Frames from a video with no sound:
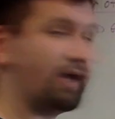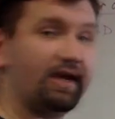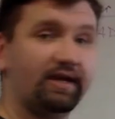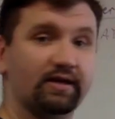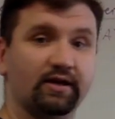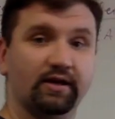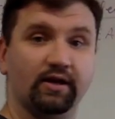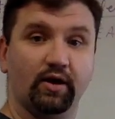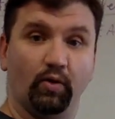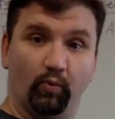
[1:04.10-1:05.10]
way,
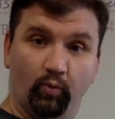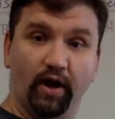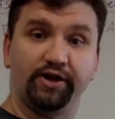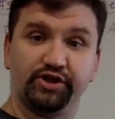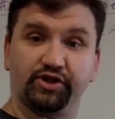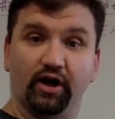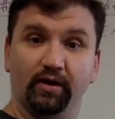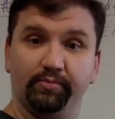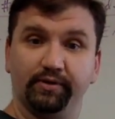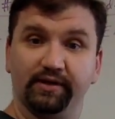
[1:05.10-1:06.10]
1
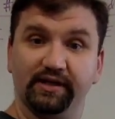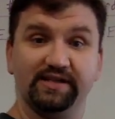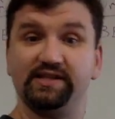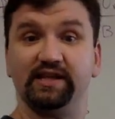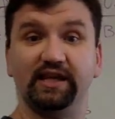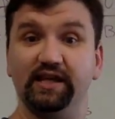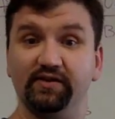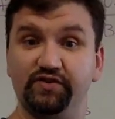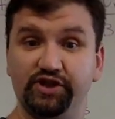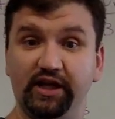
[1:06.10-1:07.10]
sharp is the key
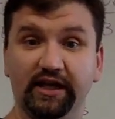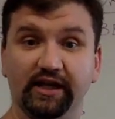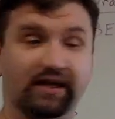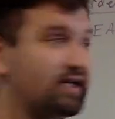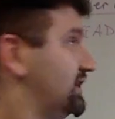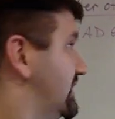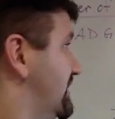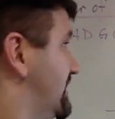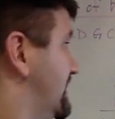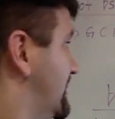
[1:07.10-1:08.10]
of G,
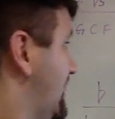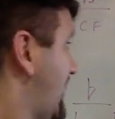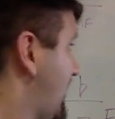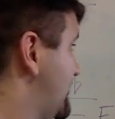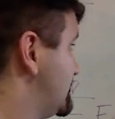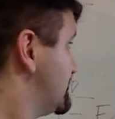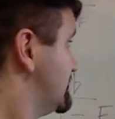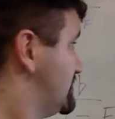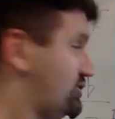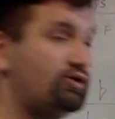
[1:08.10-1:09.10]
and
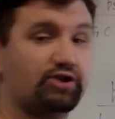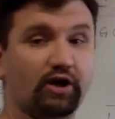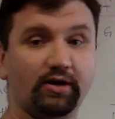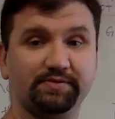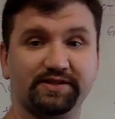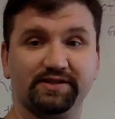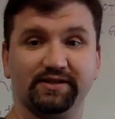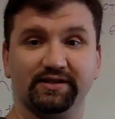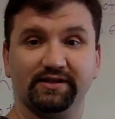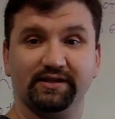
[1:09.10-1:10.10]
2 sharps
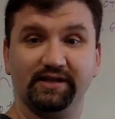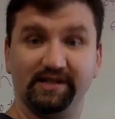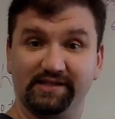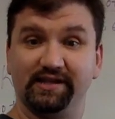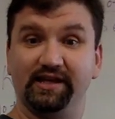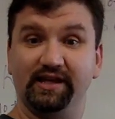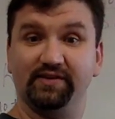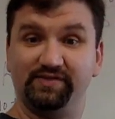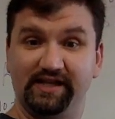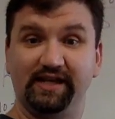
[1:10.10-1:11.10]
is the key
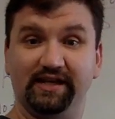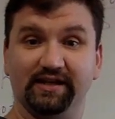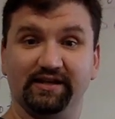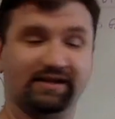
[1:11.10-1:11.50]
of D.